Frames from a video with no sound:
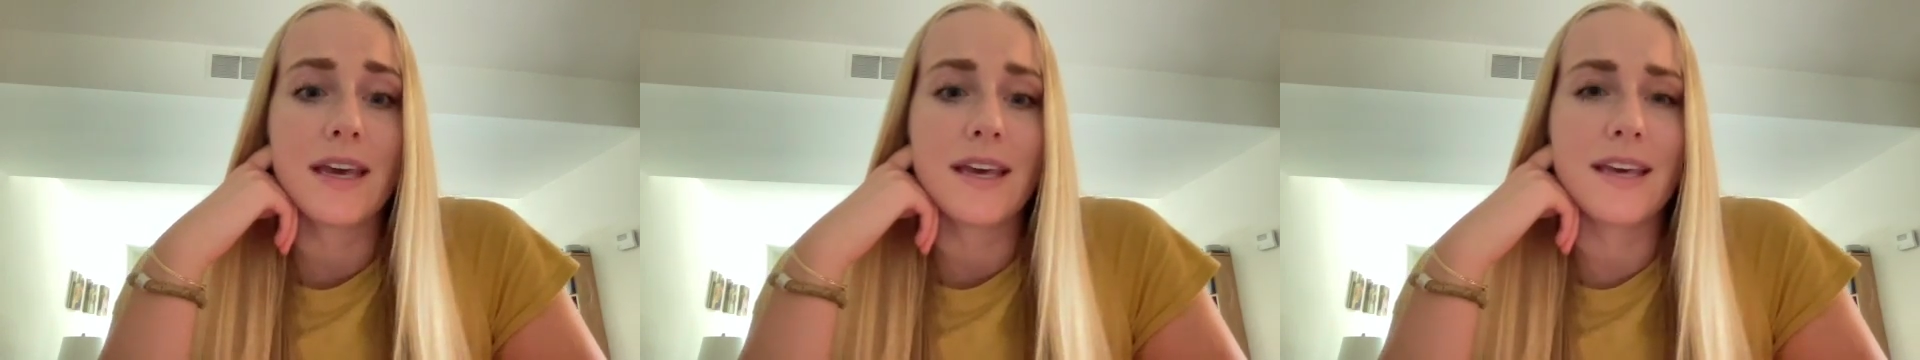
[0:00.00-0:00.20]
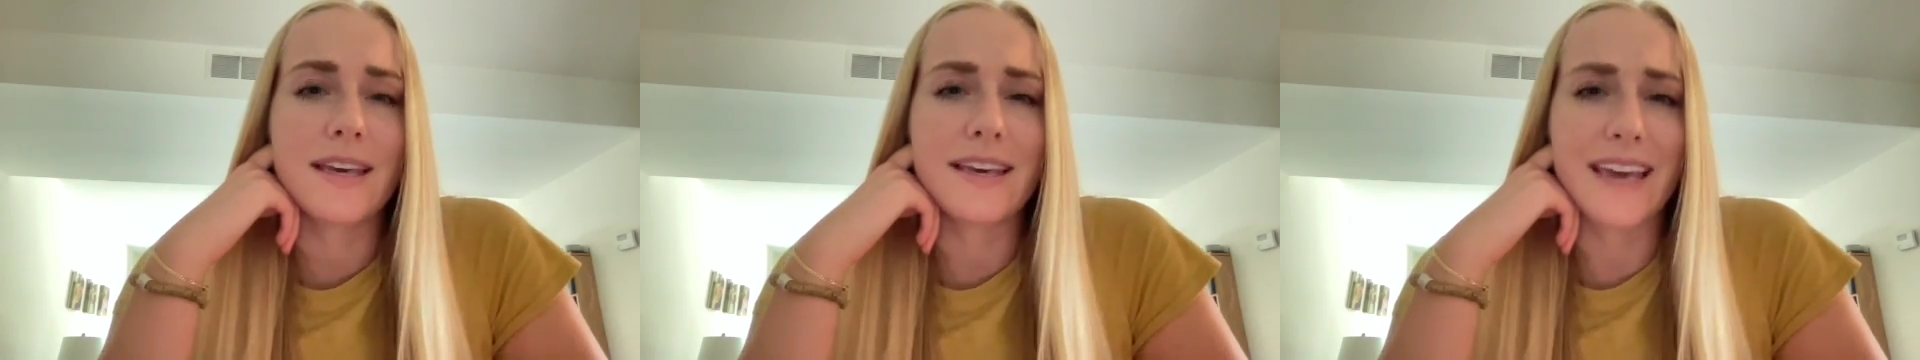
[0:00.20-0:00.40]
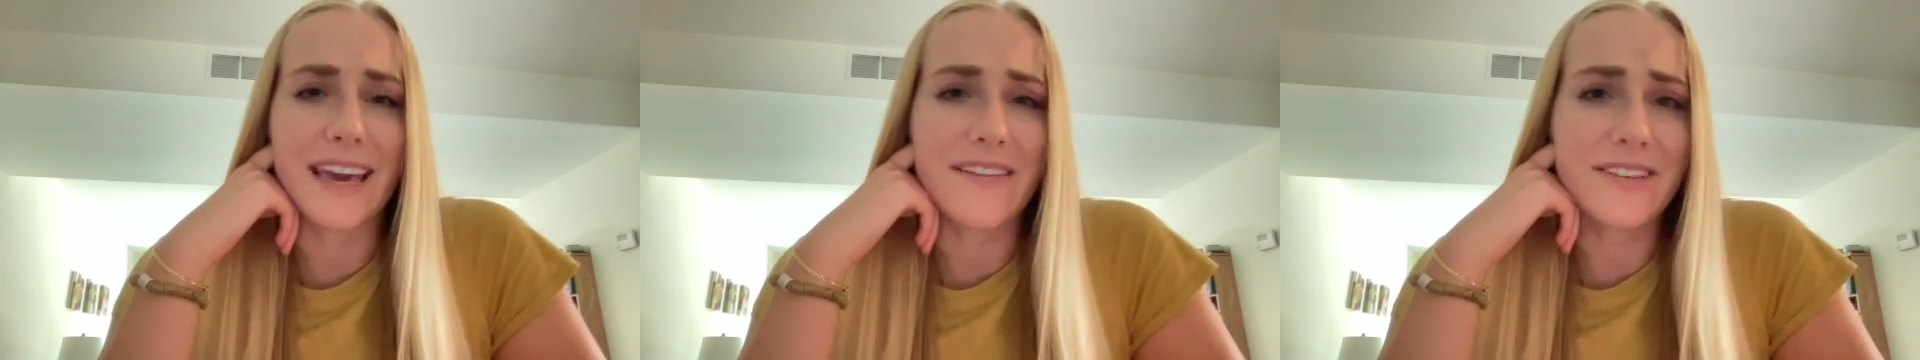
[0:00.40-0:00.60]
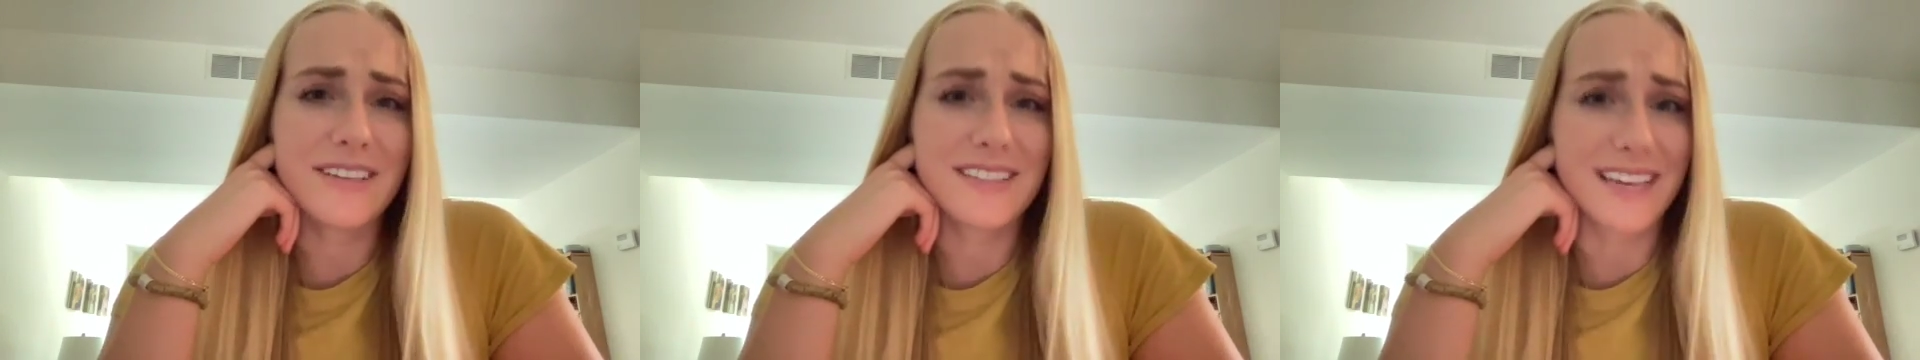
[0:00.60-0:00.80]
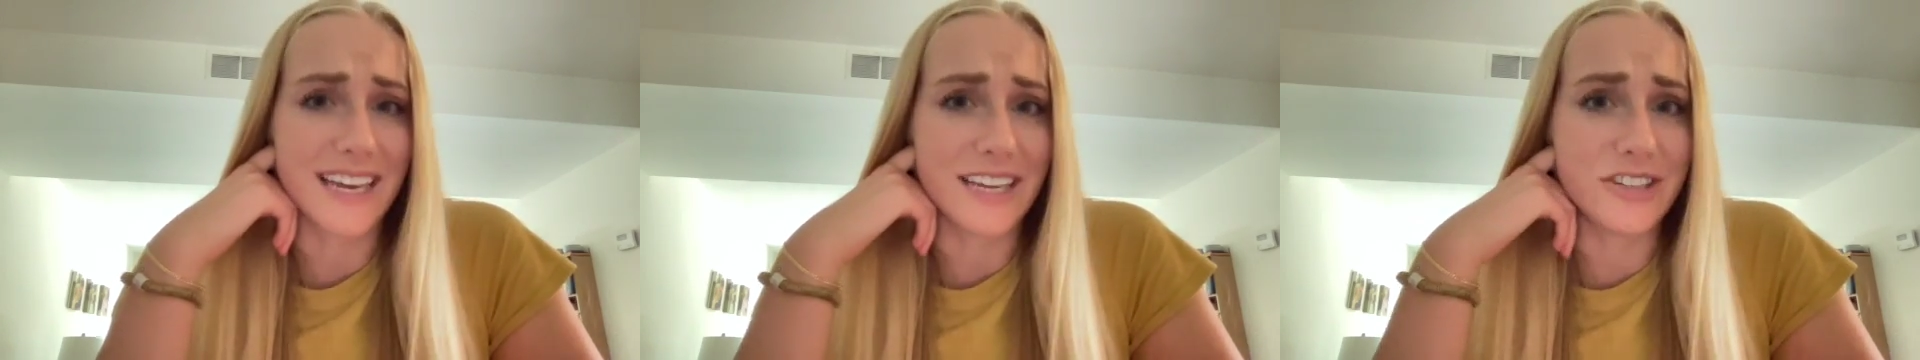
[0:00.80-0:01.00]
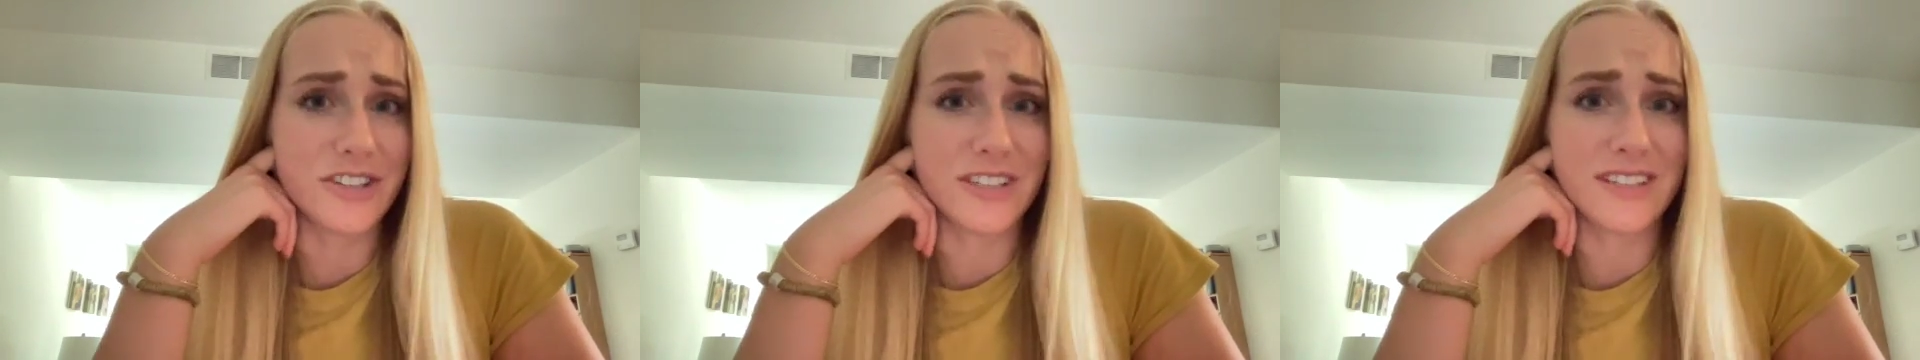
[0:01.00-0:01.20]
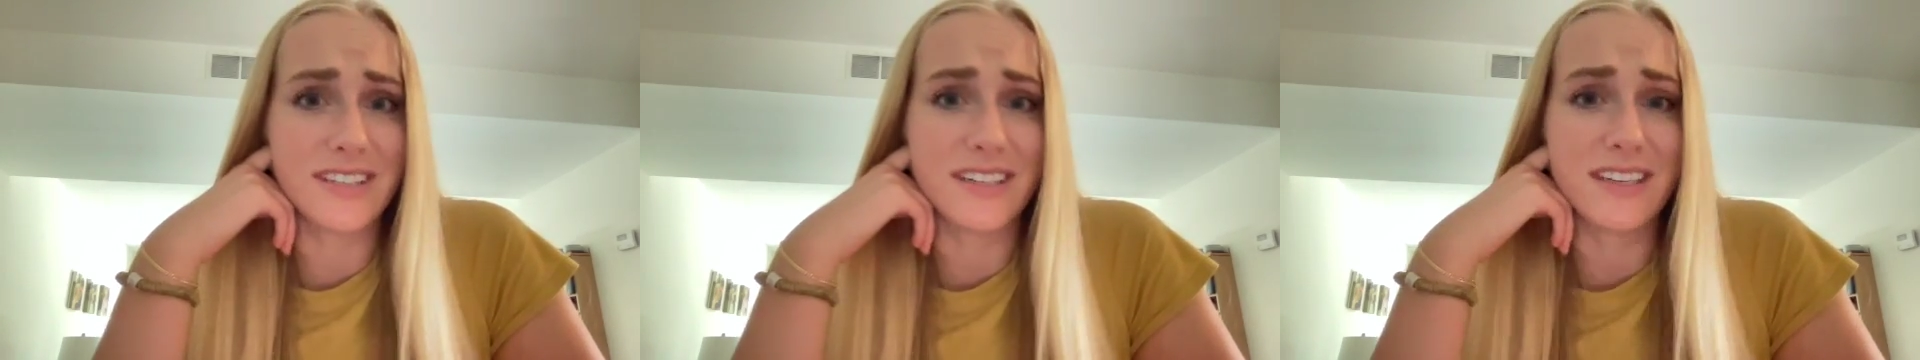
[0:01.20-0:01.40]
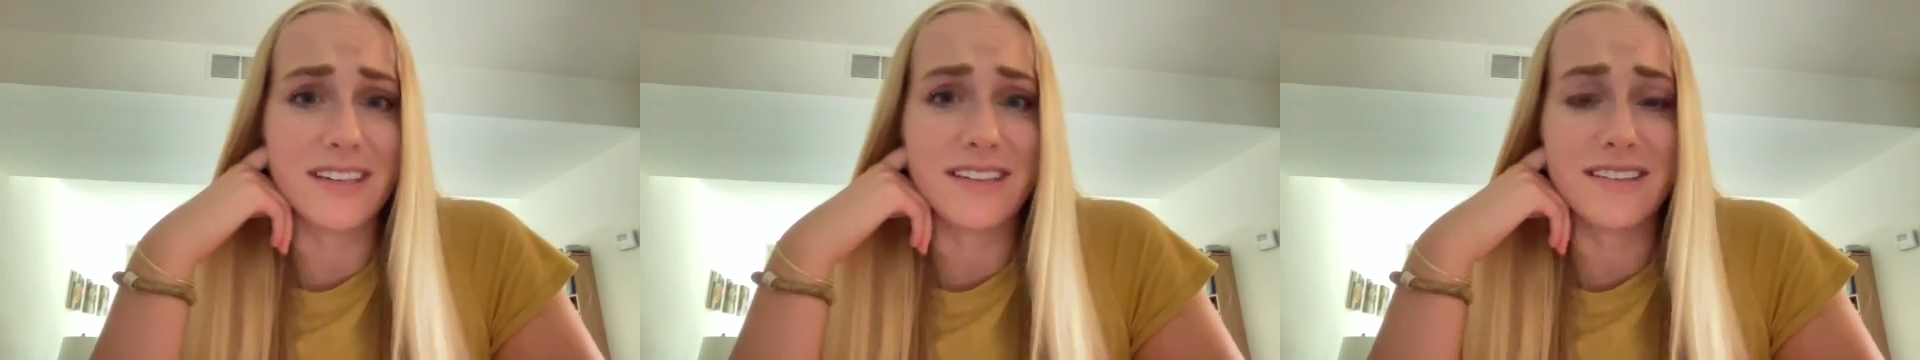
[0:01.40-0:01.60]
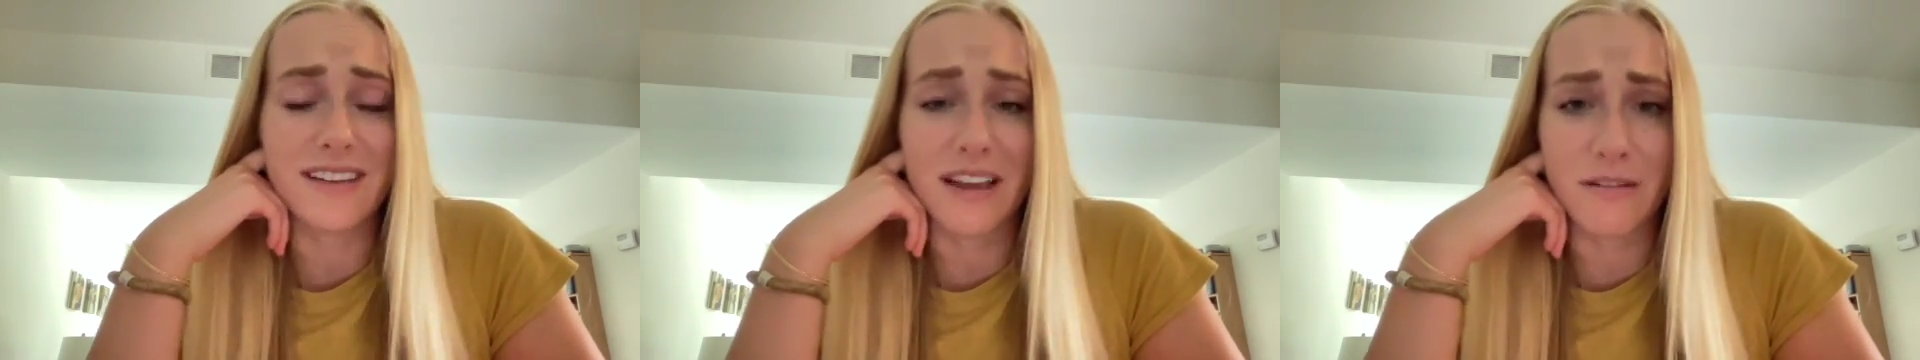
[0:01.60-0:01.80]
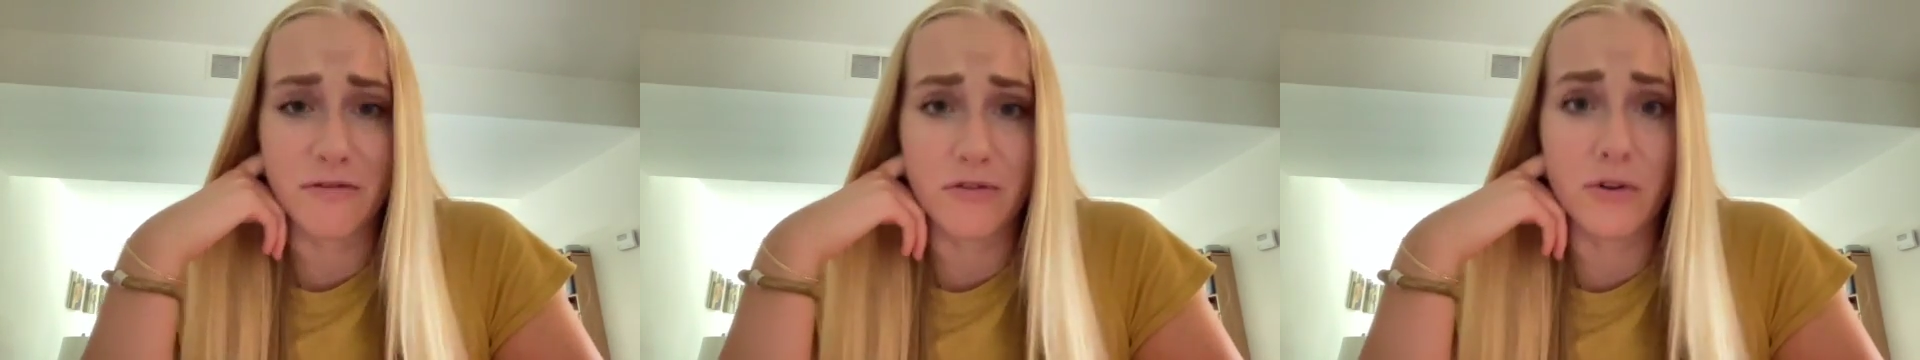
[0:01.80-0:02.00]
He gave us agency
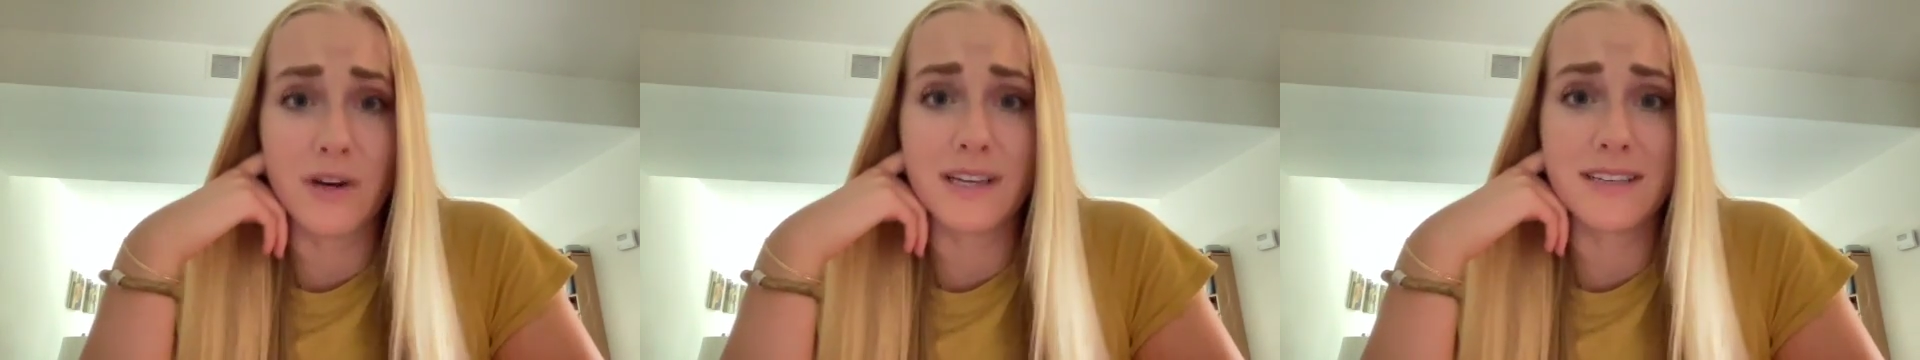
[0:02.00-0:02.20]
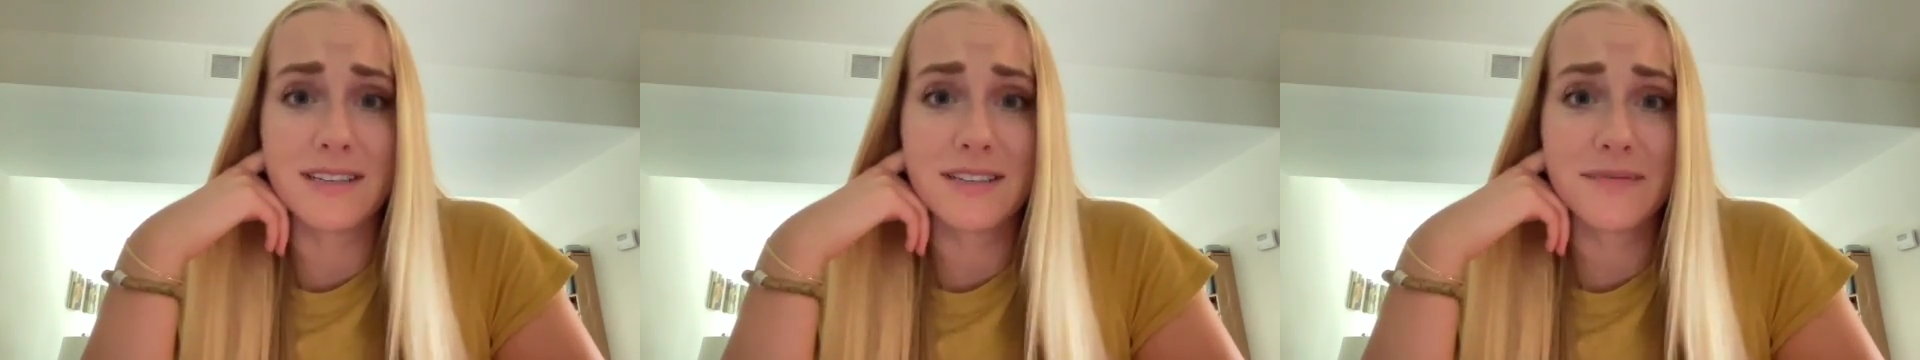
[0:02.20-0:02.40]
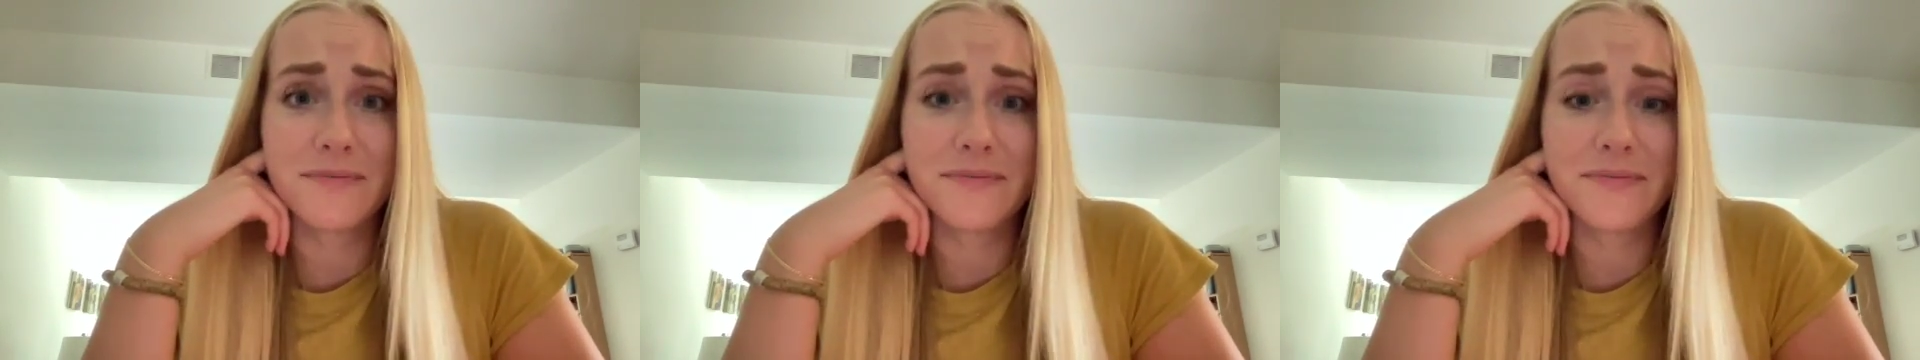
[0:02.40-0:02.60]
and voice.